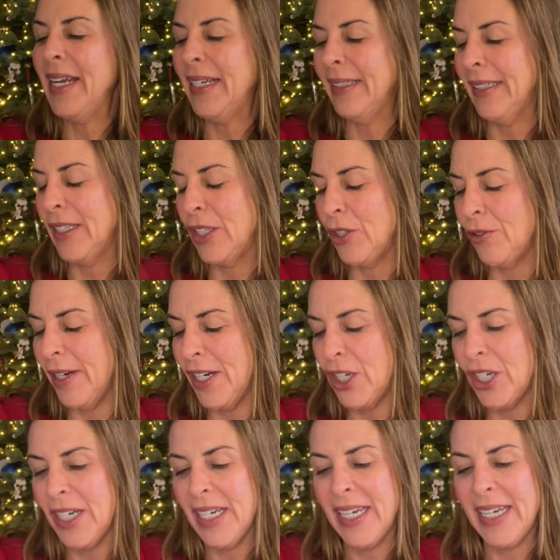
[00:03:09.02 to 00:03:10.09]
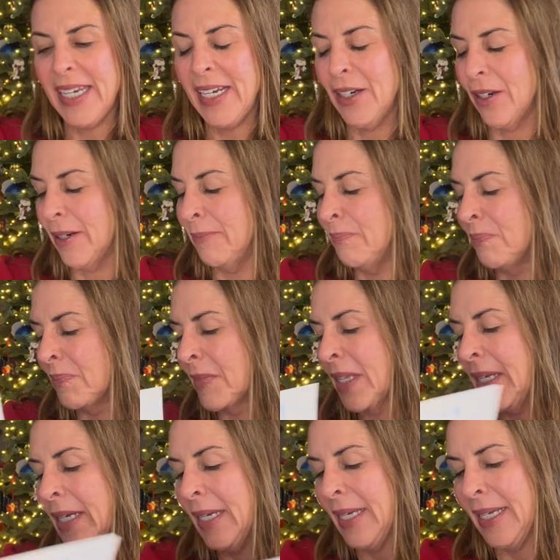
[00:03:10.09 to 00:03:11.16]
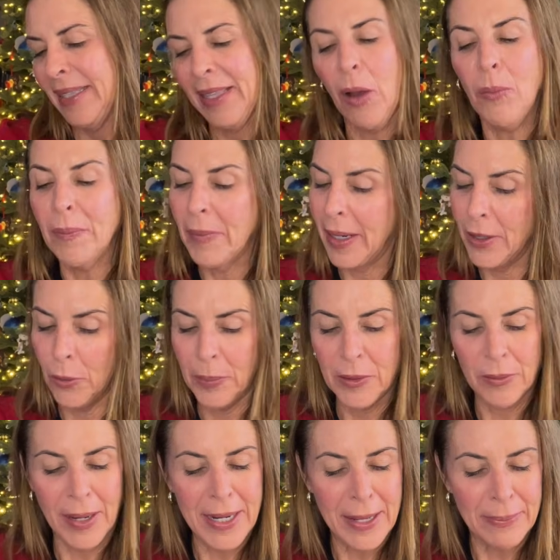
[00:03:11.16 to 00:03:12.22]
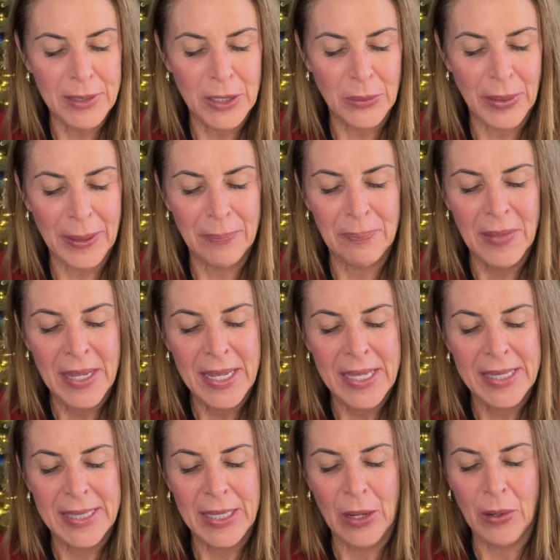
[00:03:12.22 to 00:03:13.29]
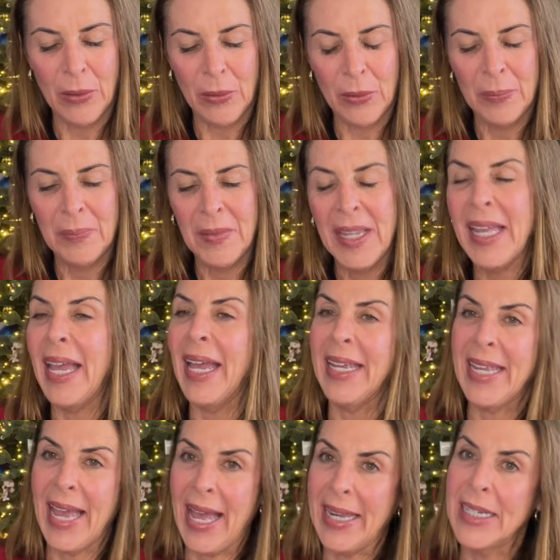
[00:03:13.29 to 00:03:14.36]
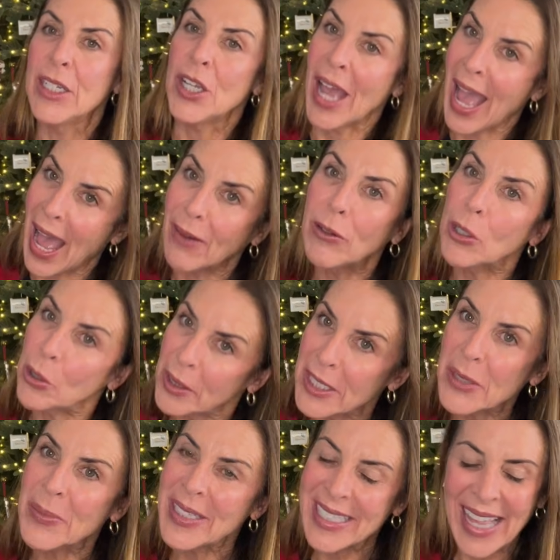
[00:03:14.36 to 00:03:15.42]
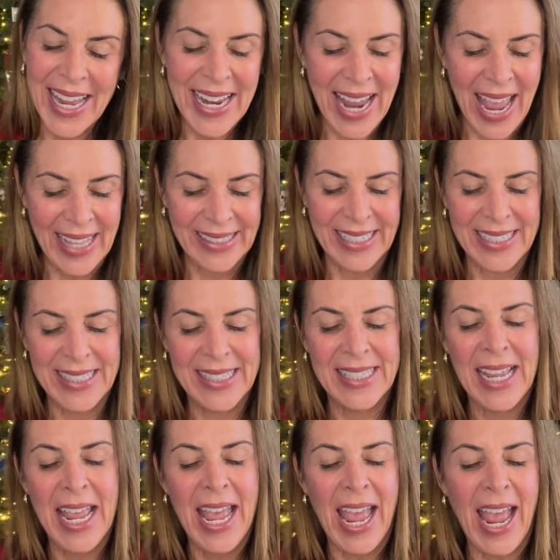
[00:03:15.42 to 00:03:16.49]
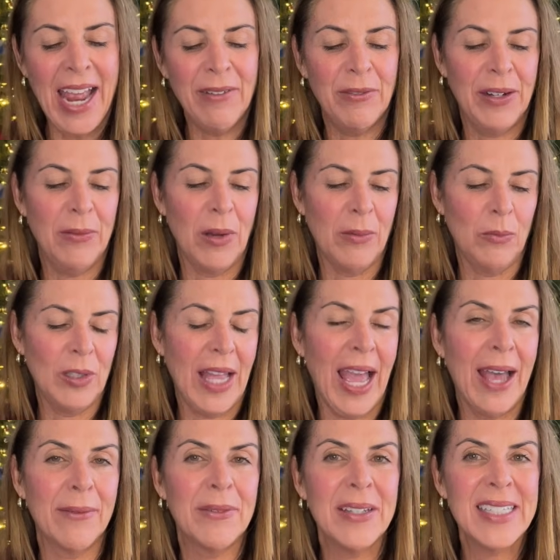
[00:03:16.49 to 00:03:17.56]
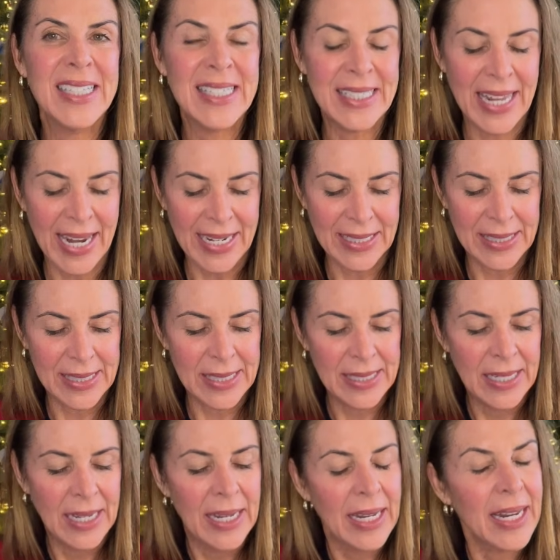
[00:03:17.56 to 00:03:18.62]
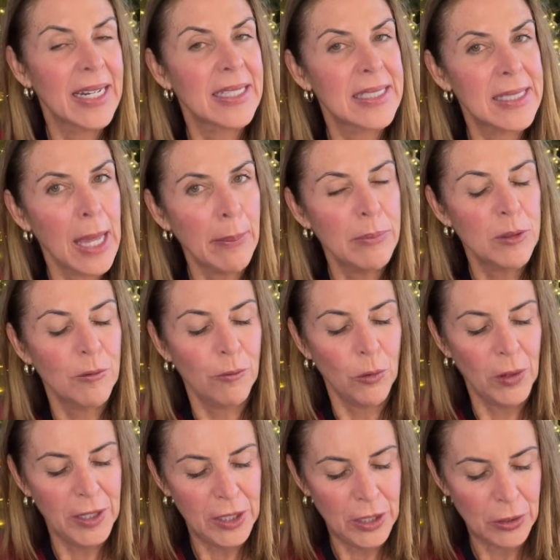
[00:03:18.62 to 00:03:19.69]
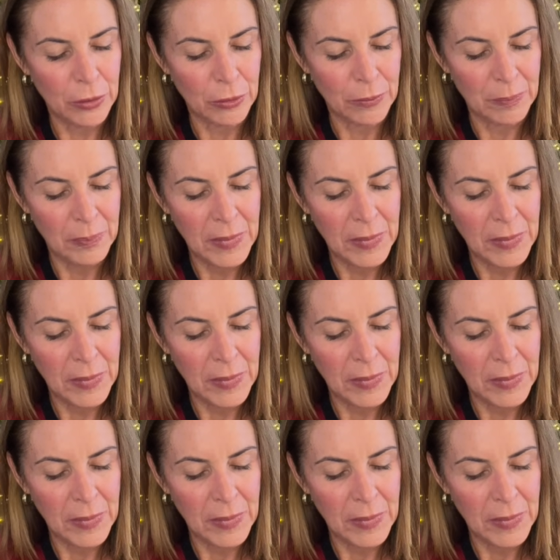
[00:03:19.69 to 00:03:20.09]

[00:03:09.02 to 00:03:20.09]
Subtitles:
illustration in here that I opened right up to it. So again, to have a Christmas like Helen's, everyone will have skates except for you.